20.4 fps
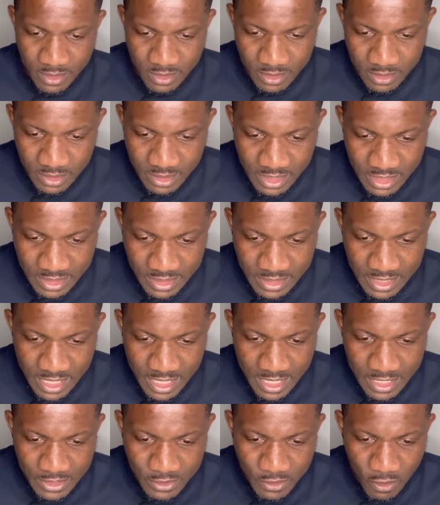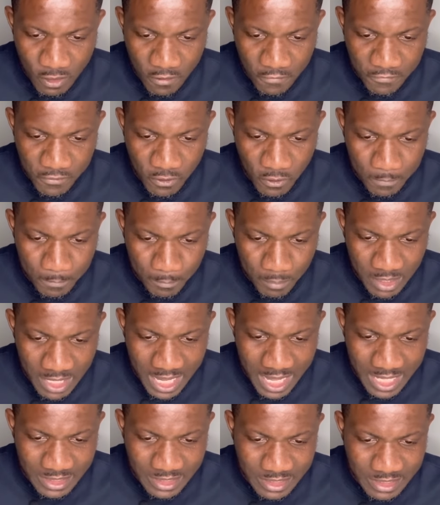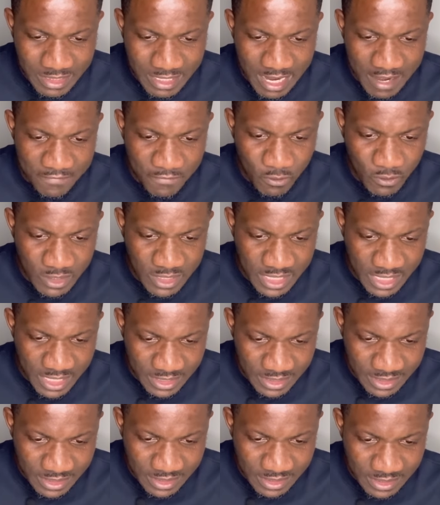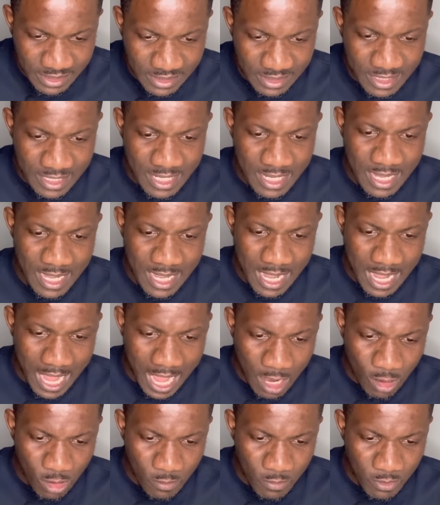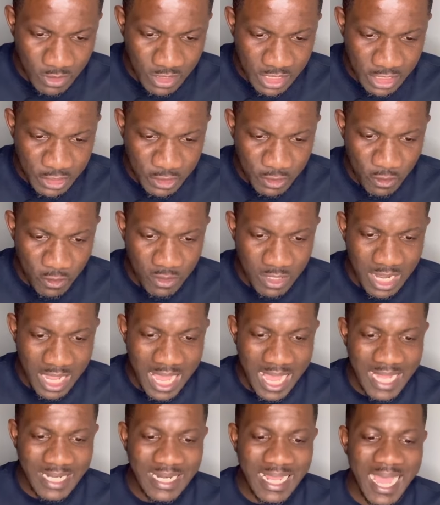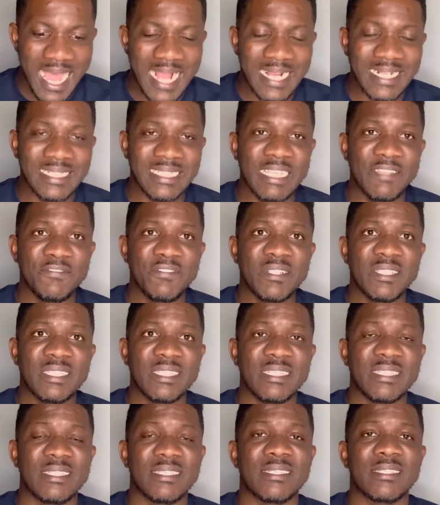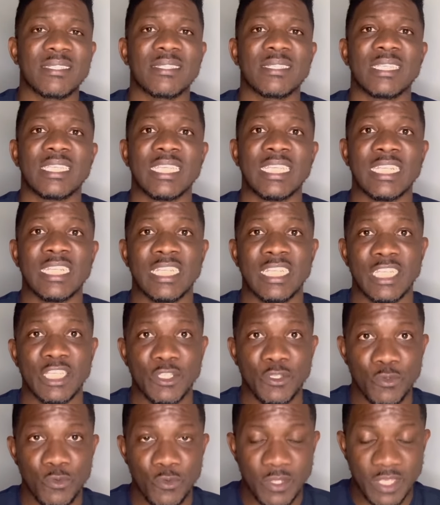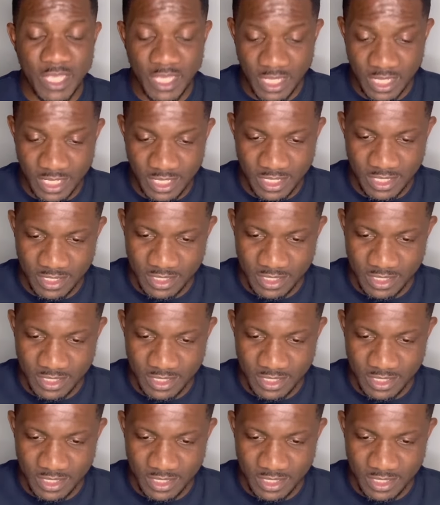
Details of your planned travel dates, accommodation, and activities in the UK.